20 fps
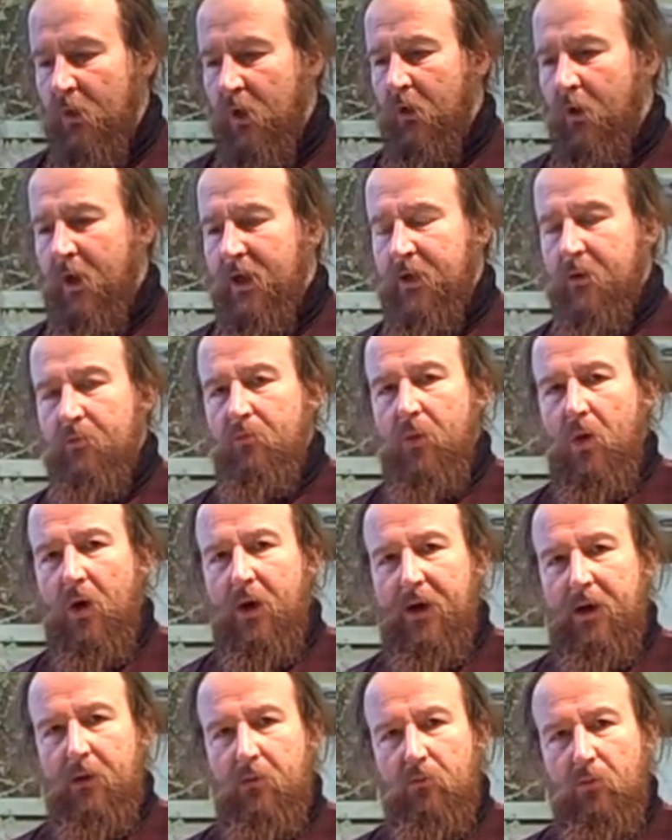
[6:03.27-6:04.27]
I can
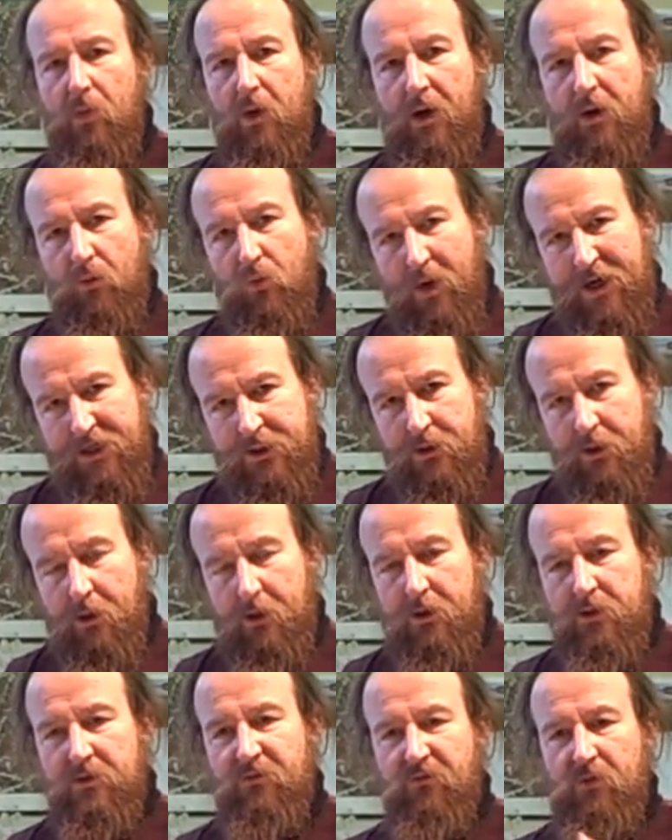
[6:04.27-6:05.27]
buy my
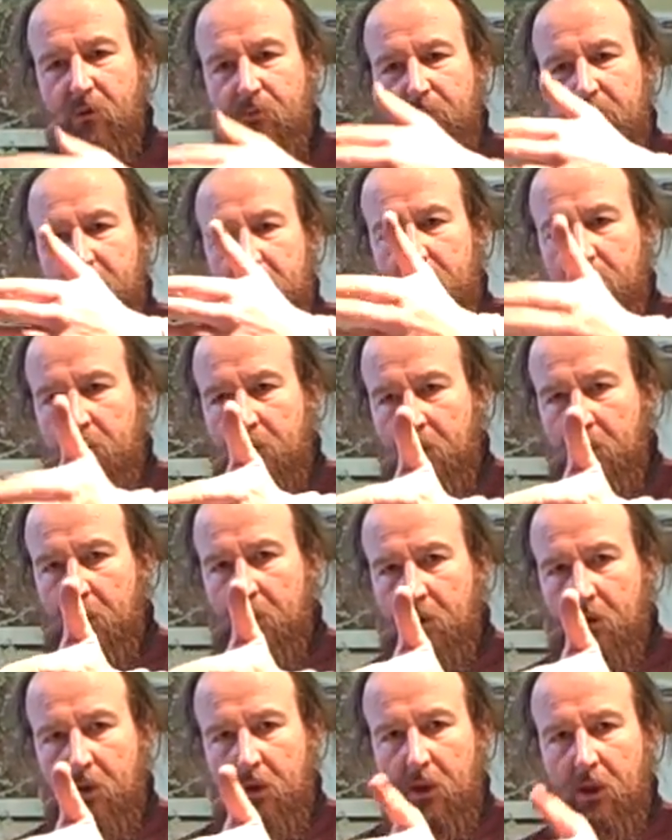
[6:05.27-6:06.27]
waistcoats from the
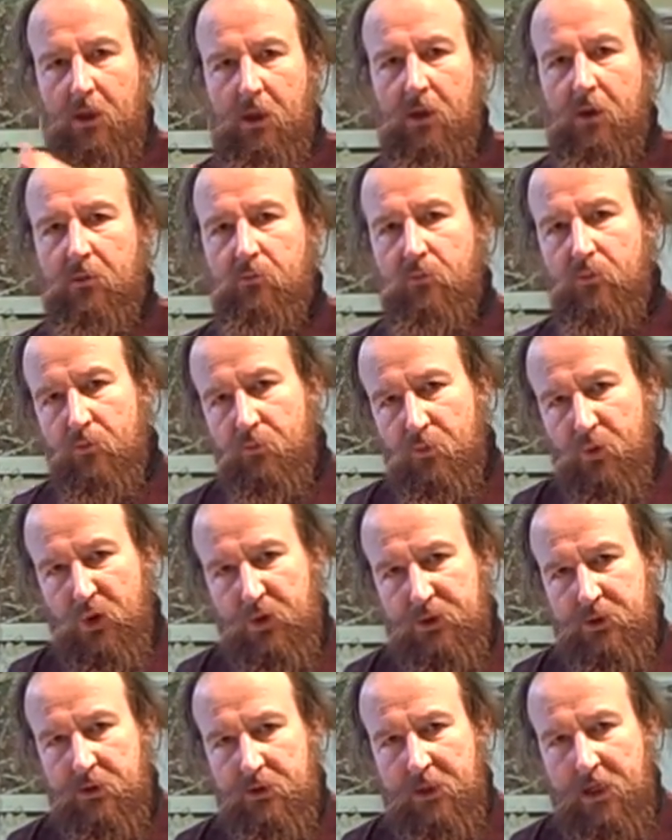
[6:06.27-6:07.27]

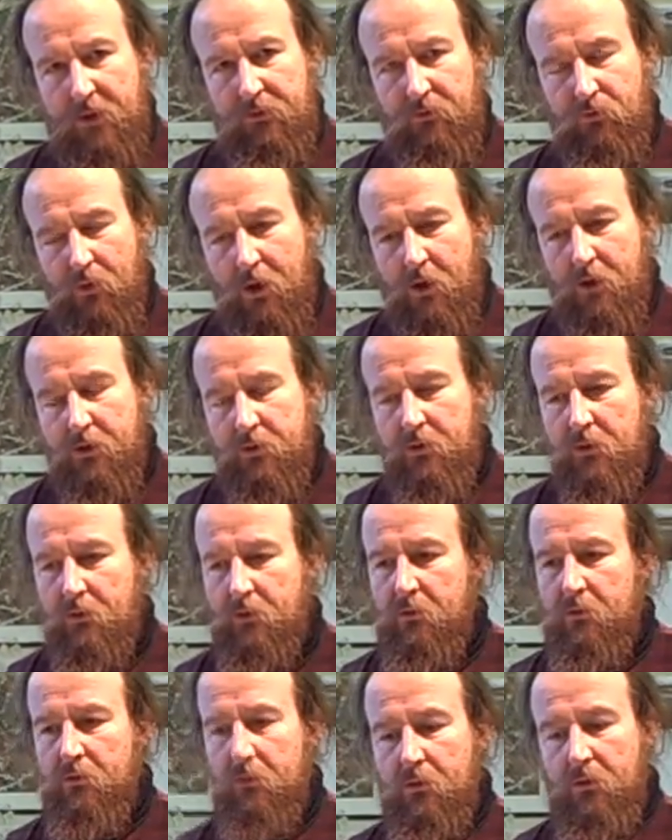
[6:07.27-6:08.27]
person down the road
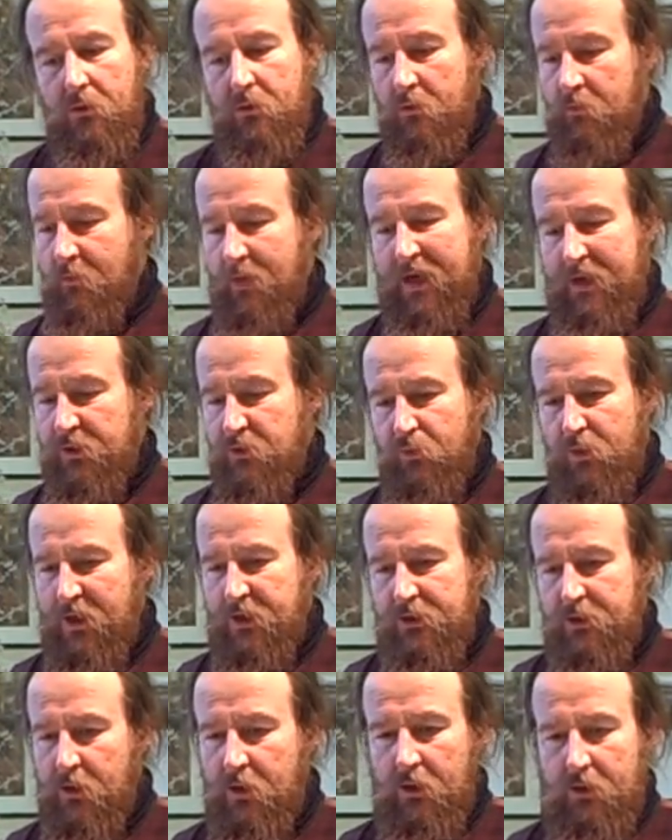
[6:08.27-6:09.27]
who makes
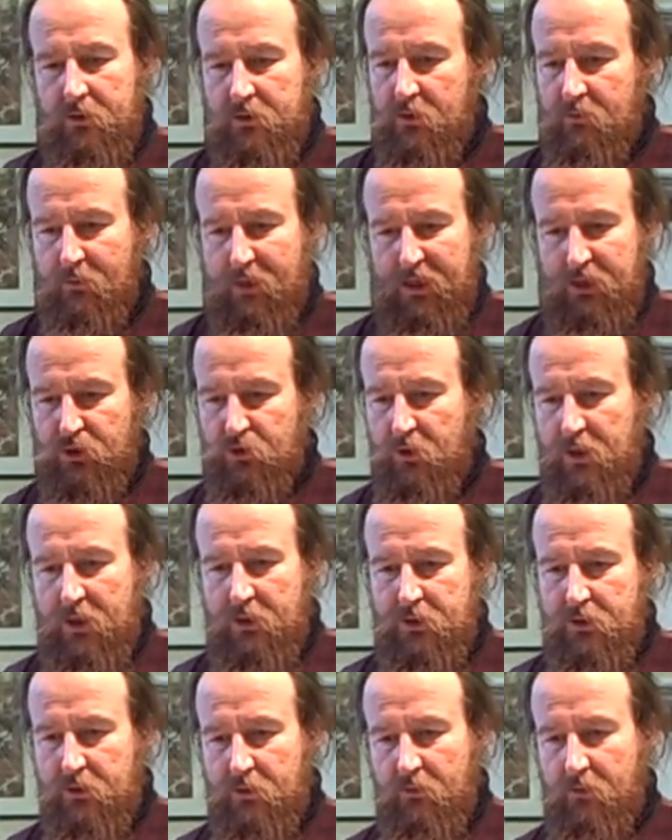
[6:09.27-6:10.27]
waistcoats and makes
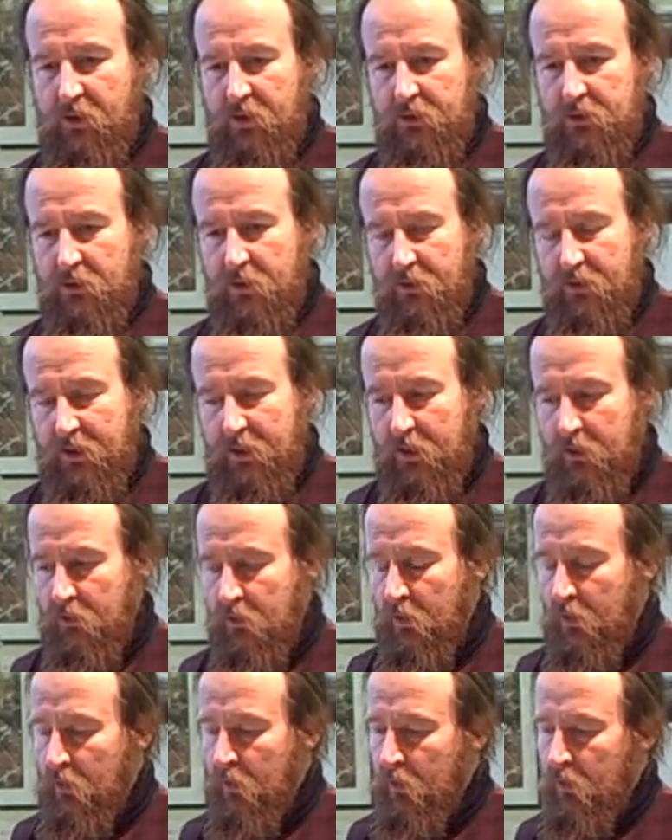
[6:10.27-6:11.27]
trousers and things like that.
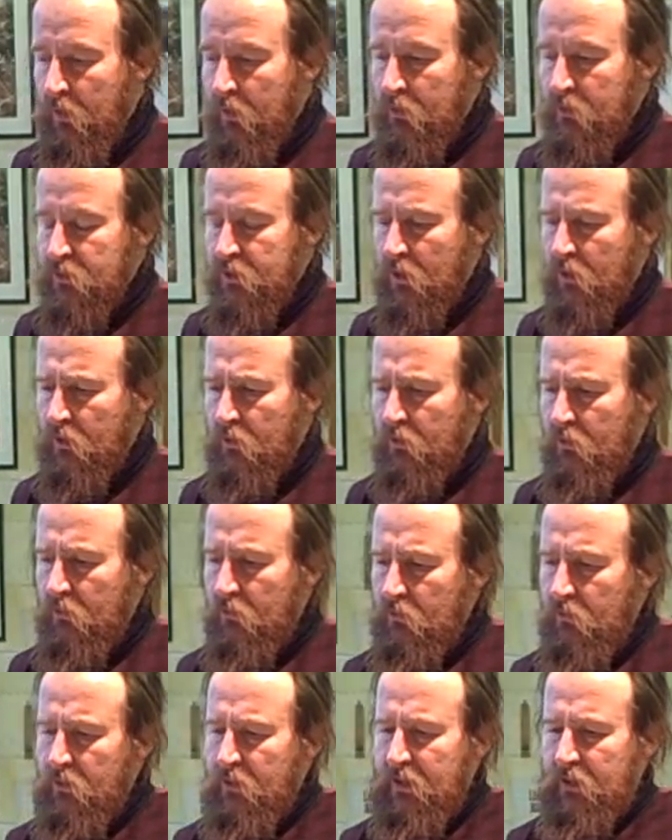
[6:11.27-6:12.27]
So
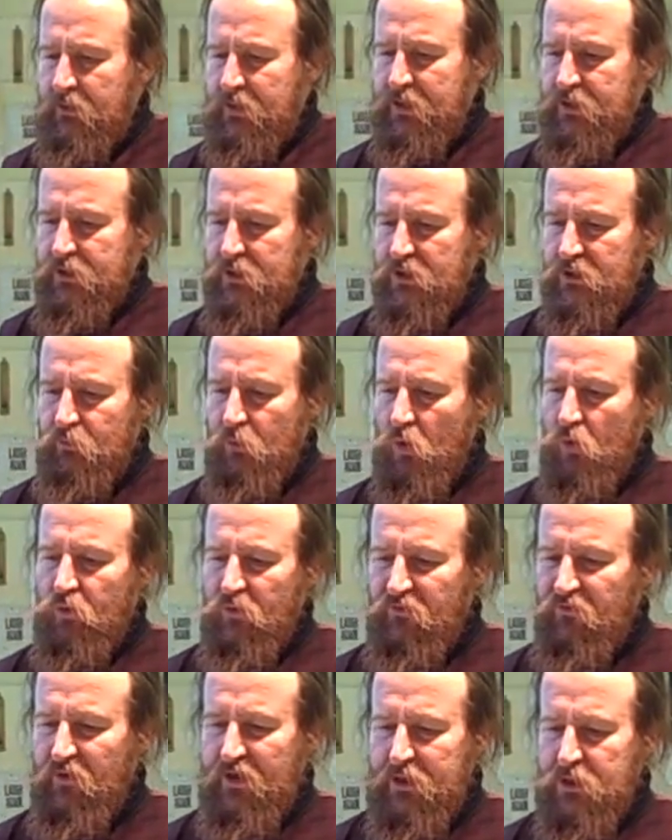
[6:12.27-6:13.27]
that's a small
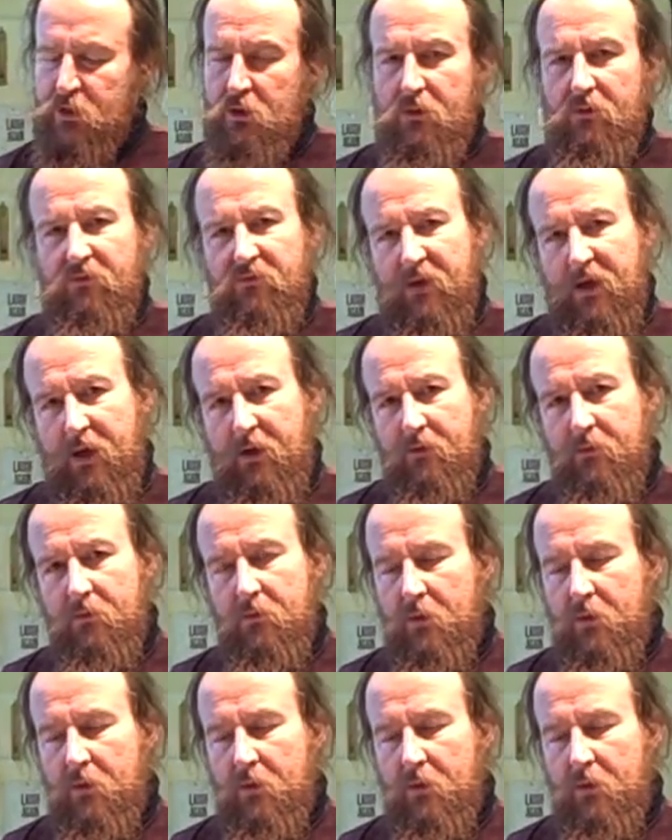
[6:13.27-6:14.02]
reflection of that.